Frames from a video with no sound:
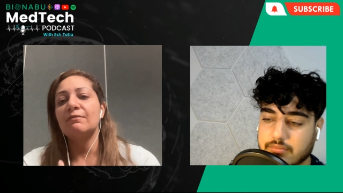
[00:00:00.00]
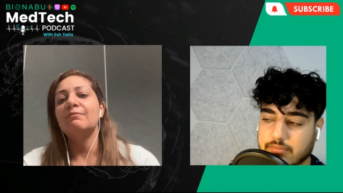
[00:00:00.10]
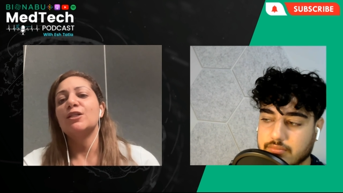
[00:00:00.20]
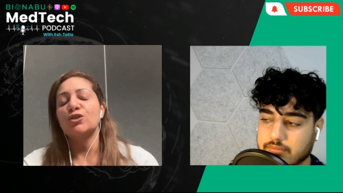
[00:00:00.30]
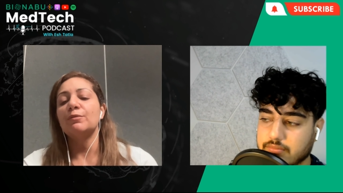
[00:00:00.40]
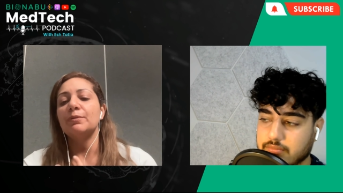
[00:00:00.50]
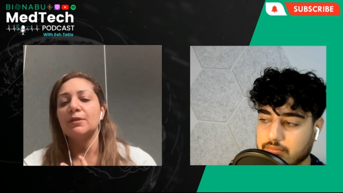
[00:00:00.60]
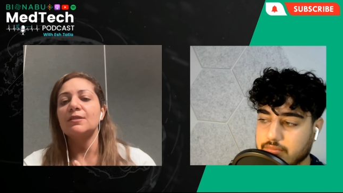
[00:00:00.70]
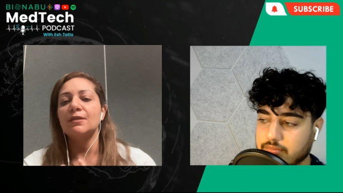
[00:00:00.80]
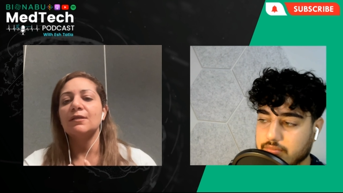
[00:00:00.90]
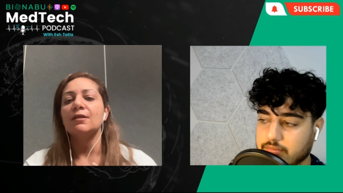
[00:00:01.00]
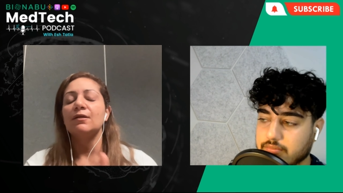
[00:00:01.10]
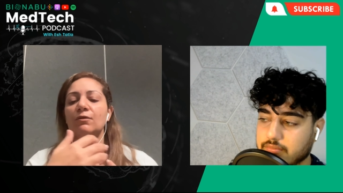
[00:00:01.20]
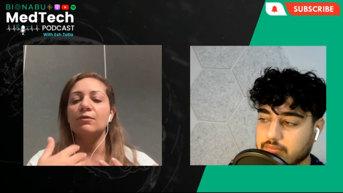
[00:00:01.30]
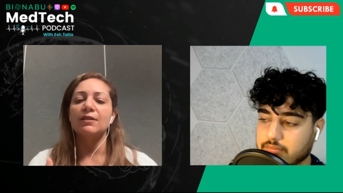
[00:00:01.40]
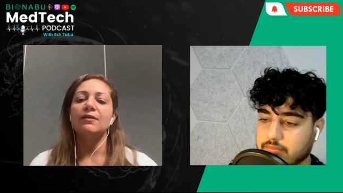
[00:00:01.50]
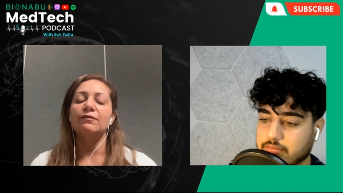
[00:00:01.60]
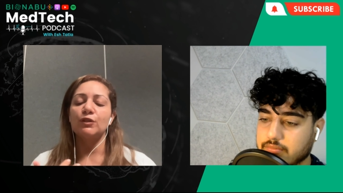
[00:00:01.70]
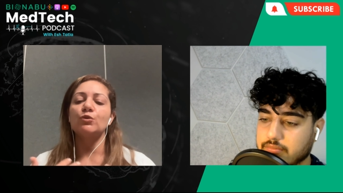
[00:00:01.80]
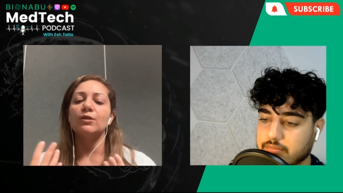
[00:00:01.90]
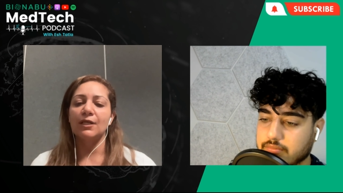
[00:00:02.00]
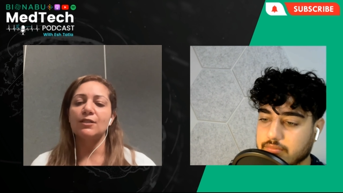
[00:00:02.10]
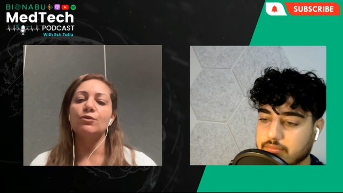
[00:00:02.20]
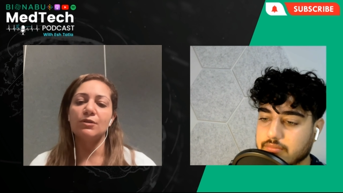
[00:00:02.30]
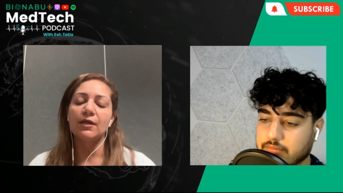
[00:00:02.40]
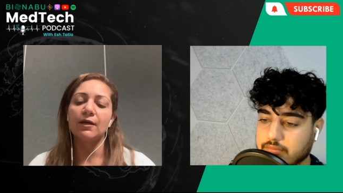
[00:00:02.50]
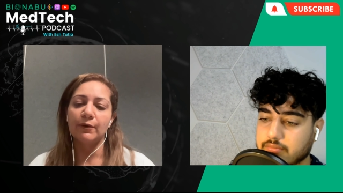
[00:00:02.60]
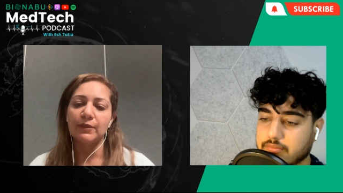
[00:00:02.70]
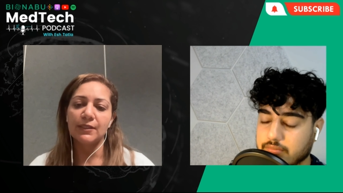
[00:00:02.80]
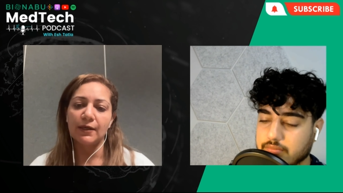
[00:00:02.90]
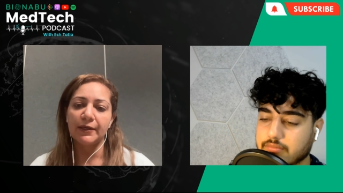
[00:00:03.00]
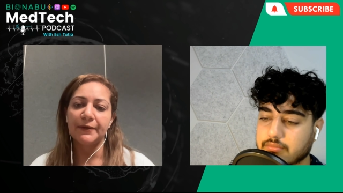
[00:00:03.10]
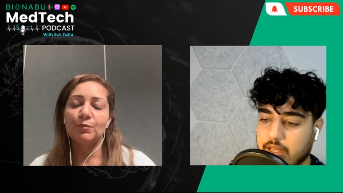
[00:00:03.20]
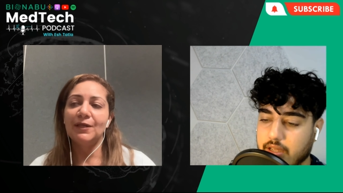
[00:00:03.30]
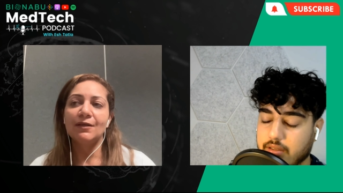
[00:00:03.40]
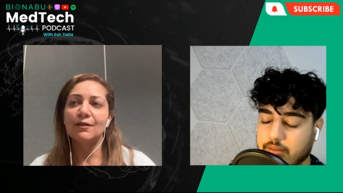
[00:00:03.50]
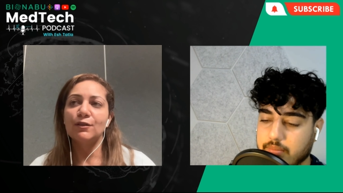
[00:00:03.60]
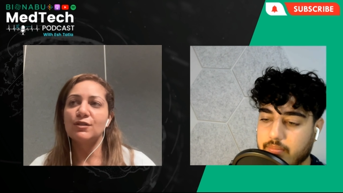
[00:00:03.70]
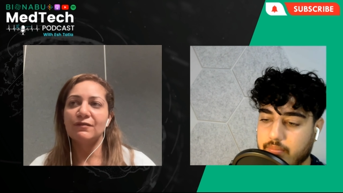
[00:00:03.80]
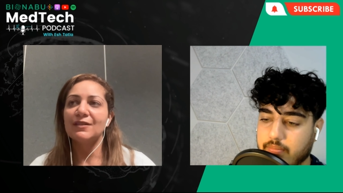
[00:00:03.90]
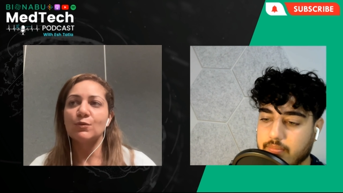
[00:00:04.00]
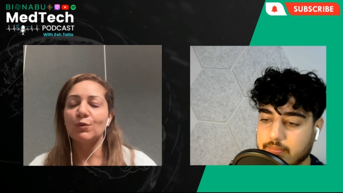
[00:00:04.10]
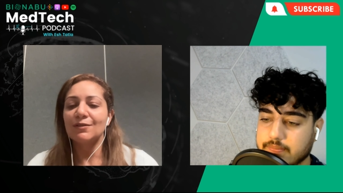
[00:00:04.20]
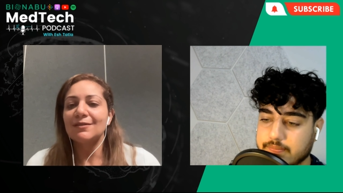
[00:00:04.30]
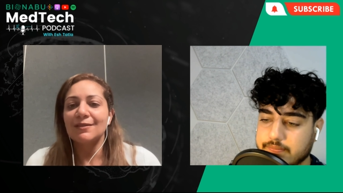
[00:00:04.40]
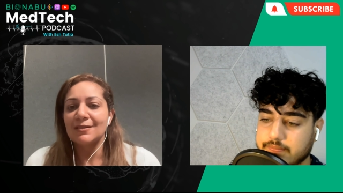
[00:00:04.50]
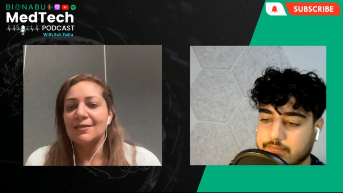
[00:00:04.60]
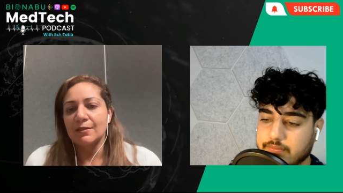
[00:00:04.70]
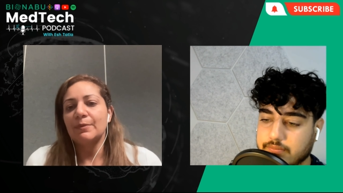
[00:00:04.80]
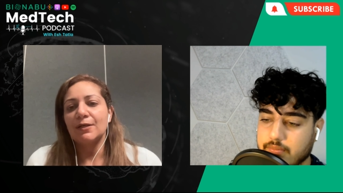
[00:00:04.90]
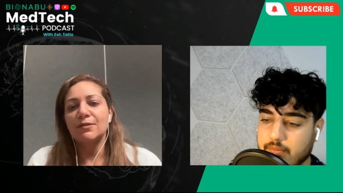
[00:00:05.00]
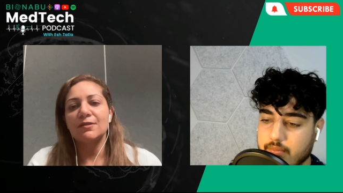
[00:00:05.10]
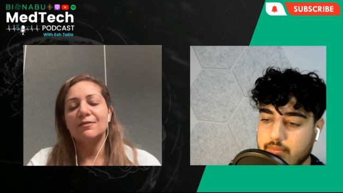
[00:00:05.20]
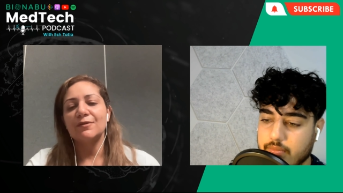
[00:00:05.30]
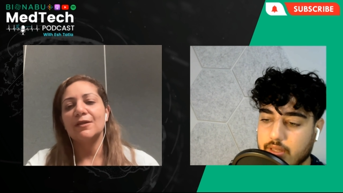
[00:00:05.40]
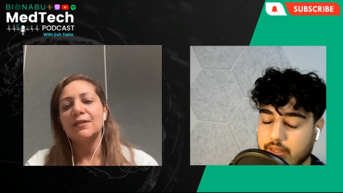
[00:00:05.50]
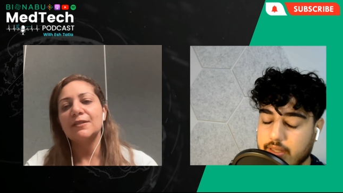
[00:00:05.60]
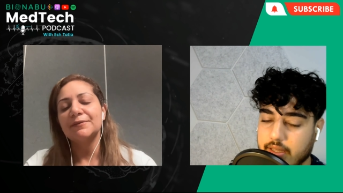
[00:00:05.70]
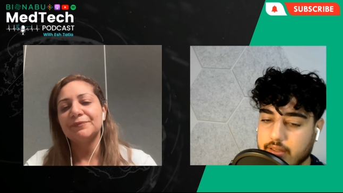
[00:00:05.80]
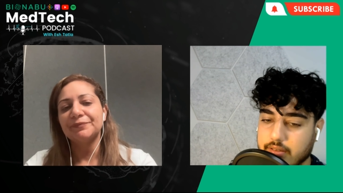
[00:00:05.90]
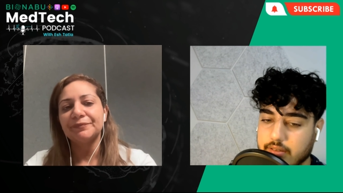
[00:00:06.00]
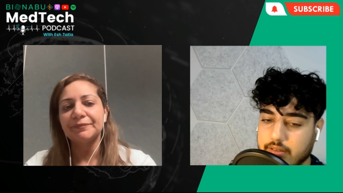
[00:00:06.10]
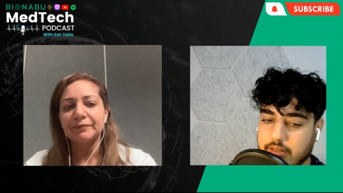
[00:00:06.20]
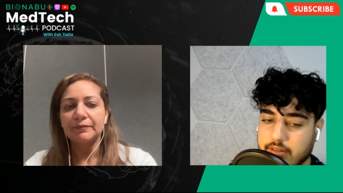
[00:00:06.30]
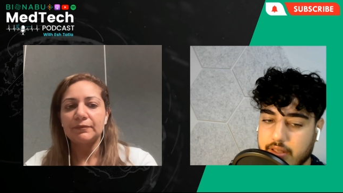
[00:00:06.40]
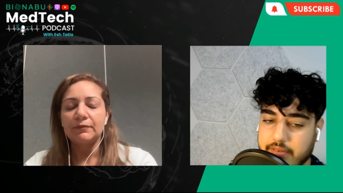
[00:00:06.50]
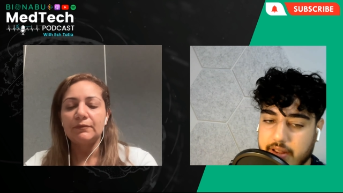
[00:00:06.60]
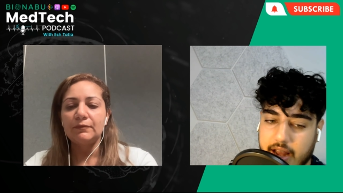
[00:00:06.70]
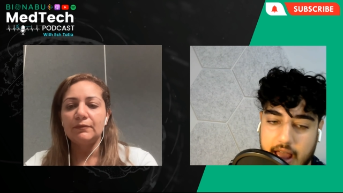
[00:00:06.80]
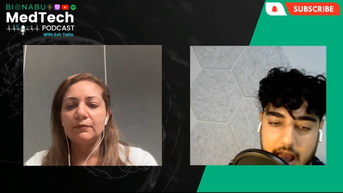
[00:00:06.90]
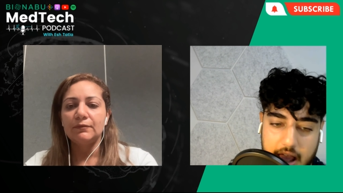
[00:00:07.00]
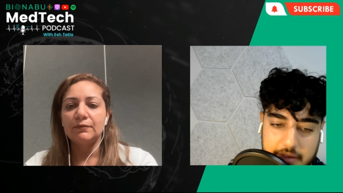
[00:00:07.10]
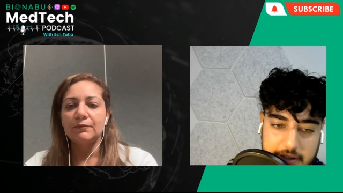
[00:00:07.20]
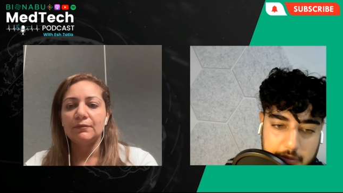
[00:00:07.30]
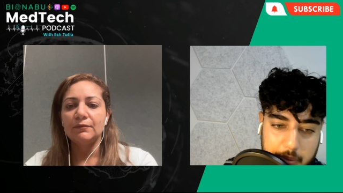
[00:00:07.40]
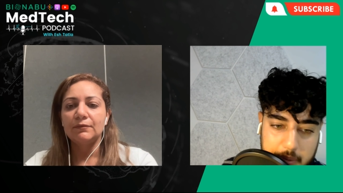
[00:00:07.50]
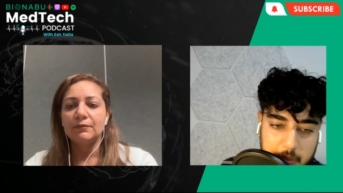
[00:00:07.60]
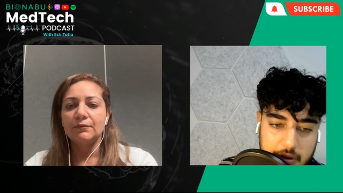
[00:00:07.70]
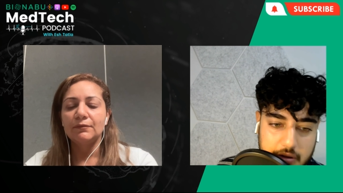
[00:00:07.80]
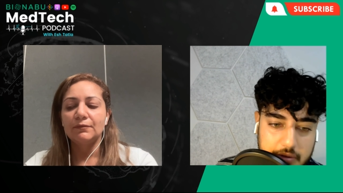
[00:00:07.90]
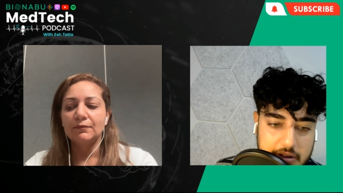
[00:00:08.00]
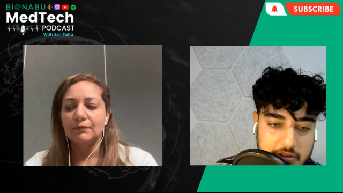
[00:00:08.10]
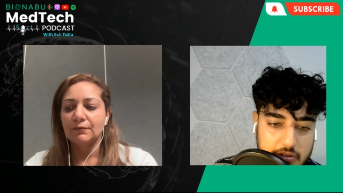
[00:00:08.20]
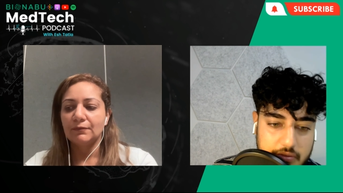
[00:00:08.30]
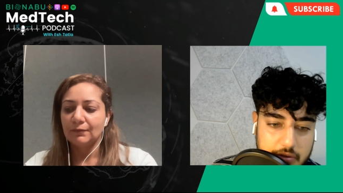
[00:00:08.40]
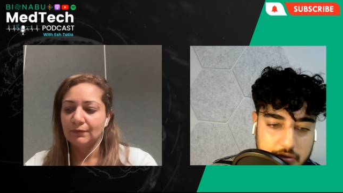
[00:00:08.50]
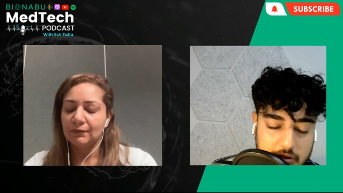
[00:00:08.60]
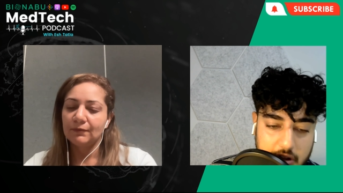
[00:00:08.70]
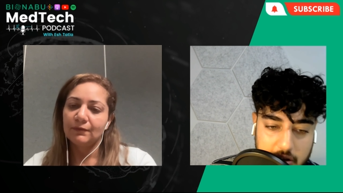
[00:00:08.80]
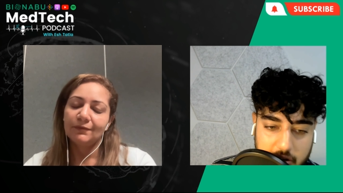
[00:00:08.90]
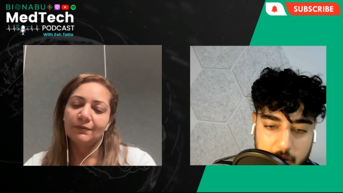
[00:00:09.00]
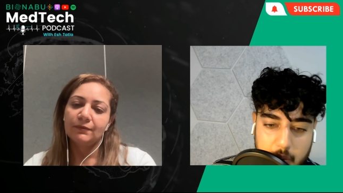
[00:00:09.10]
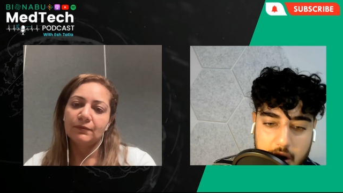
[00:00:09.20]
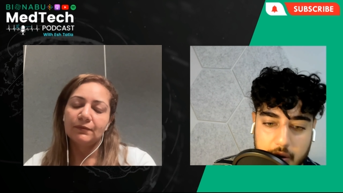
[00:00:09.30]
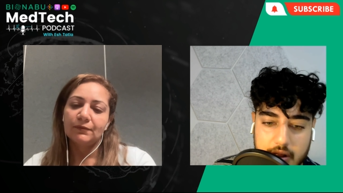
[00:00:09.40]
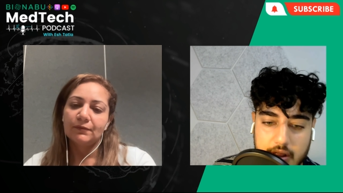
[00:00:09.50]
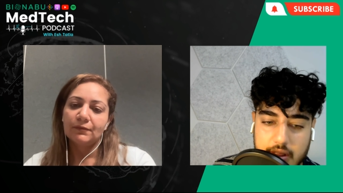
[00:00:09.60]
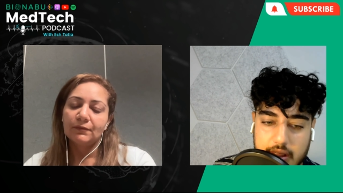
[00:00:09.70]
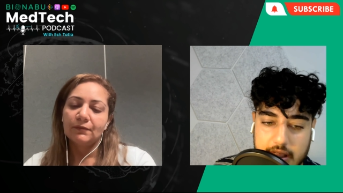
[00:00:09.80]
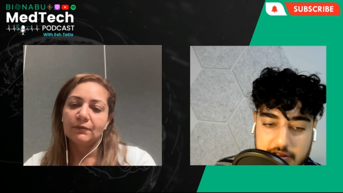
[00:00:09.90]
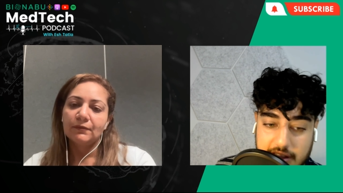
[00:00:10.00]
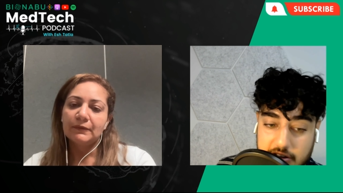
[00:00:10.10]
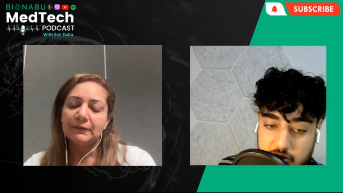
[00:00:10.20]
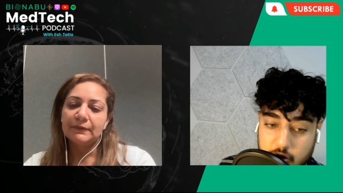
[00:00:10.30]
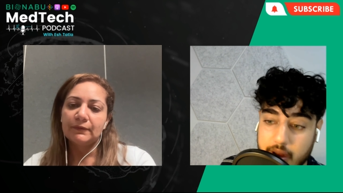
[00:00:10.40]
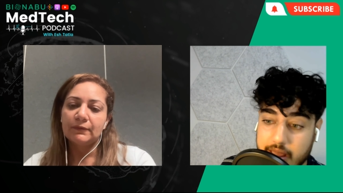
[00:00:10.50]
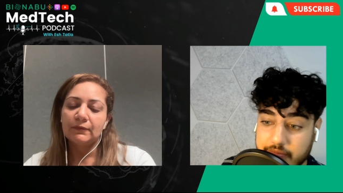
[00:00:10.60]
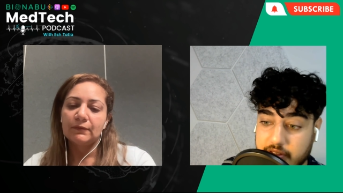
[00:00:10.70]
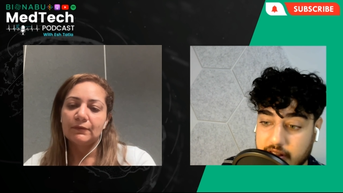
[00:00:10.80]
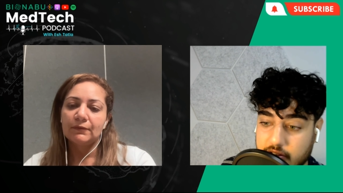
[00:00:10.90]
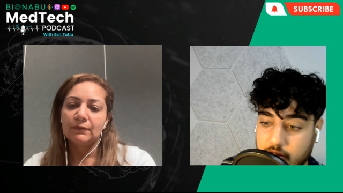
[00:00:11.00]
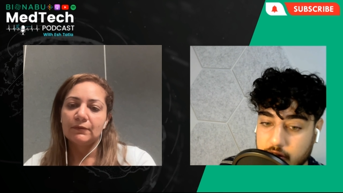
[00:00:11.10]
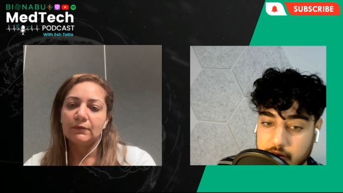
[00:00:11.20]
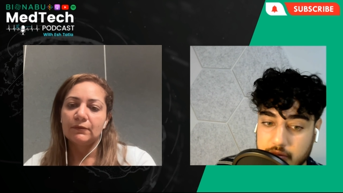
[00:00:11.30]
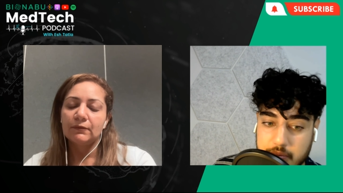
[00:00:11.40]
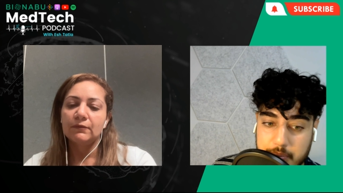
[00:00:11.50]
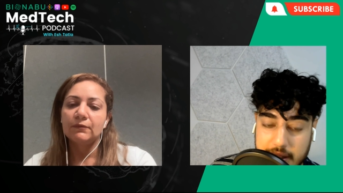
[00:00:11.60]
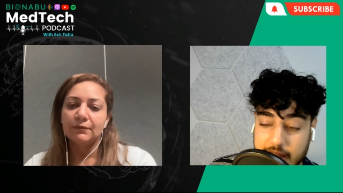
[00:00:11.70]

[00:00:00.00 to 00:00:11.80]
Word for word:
Speaker 1: to match the person or the individual that's using our tech. So being yeah. inclusive is what this is about, right?
Speaker 2: Yeah definitely. Like, I think probably one of the reasons you've also done so well is that strong emphasis on